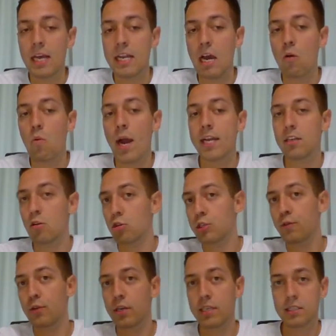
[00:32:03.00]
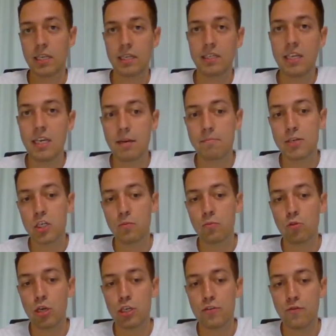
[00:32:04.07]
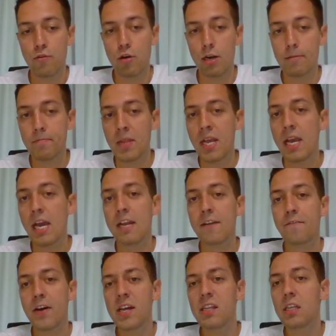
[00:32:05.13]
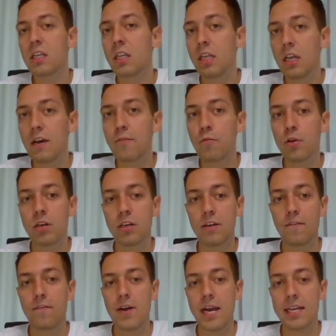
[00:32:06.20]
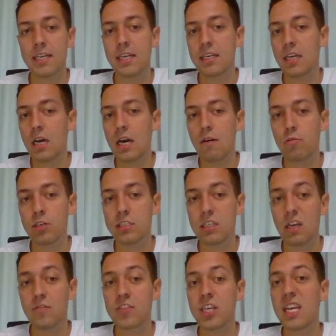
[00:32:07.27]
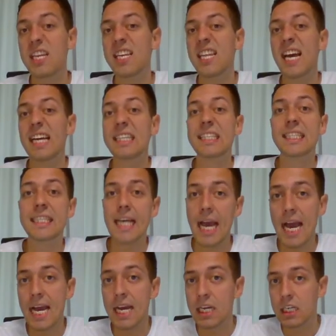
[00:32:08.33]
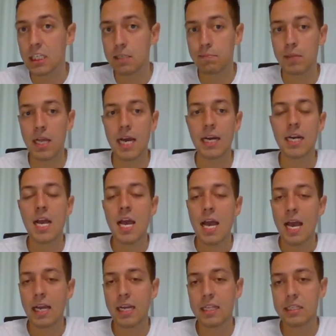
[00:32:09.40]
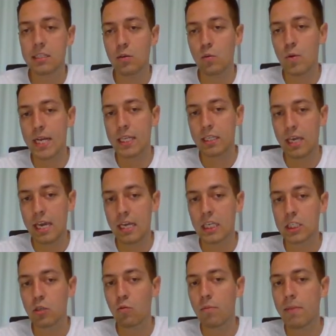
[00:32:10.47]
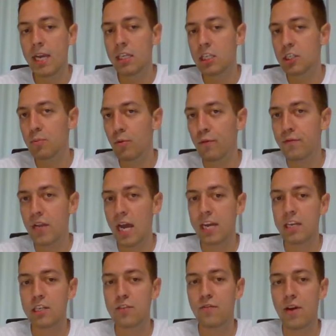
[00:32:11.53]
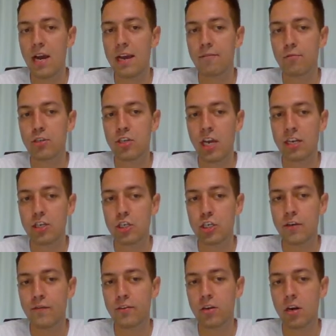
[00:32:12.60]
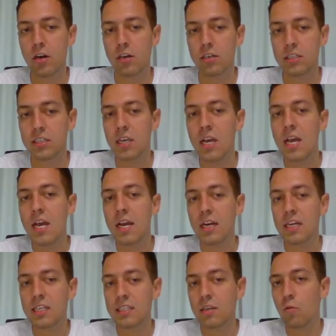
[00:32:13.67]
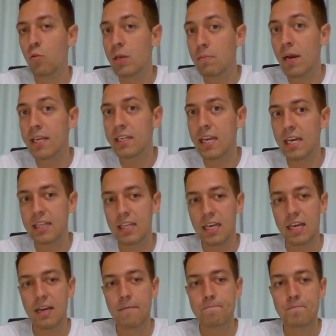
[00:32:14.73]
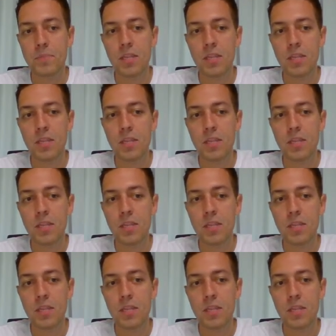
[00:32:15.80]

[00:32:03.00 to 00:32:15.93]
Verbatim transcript: and now white goes for his idea, bishop to h4. And funnily enough, we're gonna find ourselves in the as block against the white king. So we make this move knight h5, which kind of shift cards because we might get a uh,